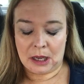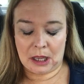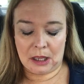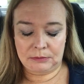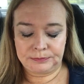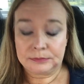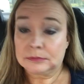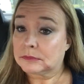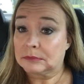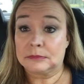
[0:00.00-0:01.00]
And
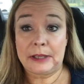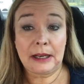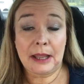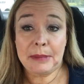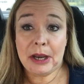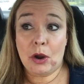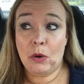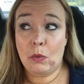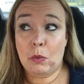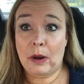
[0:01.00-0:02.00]
let me
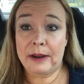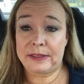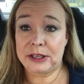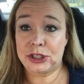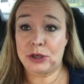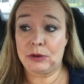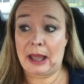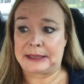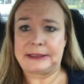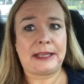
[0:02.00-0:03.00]
know what of this you
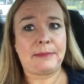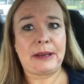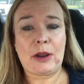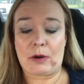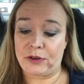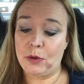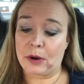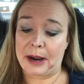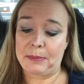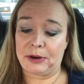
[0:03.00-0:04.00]
liked. And let me know if you
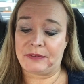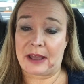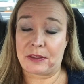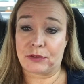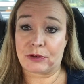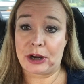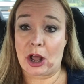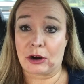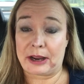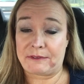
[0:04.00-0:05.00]
were able to find the
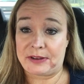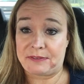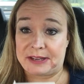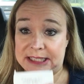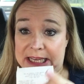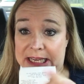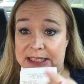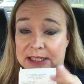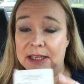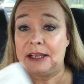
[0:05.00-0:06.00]

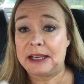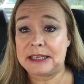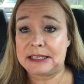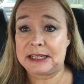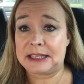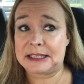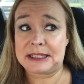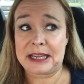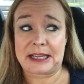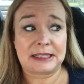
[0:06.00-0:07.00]
$3.50 instead of the
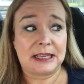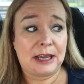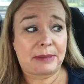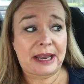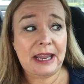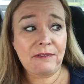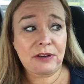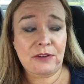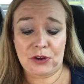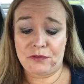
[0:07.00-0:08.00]
$6. But
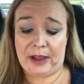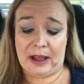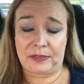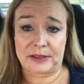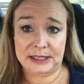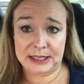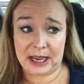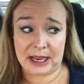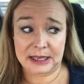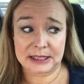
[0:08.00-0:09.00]
even if you found the
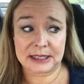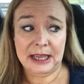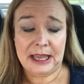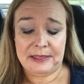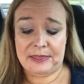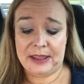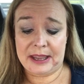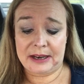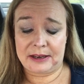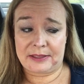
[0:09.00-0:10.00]
$6,
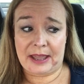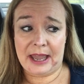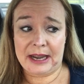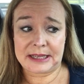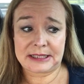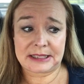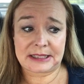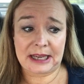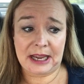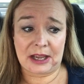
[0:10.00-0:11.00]
then that is
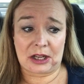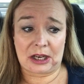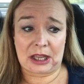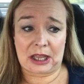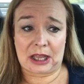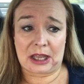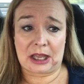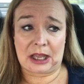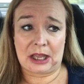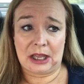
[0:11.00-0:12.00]
still,
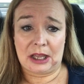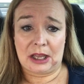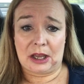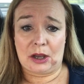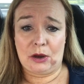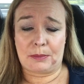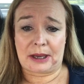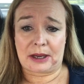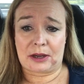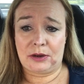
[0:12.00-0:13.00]
oh
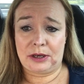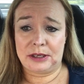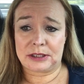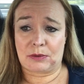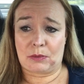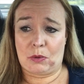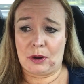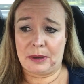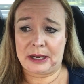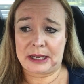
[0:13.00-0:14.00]
my goodness, a
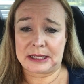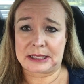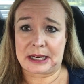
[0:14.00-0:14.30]
woman is